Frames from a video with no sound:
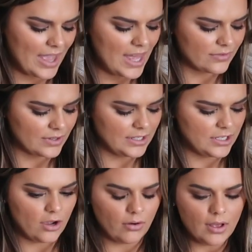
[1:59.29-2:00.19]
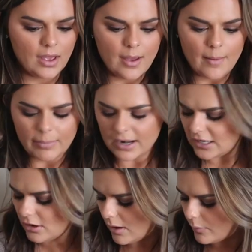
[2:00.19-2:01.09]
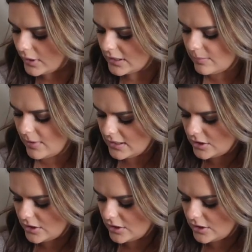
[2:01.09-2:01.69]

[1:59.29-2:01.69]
I don't really know, but I know I want it to be a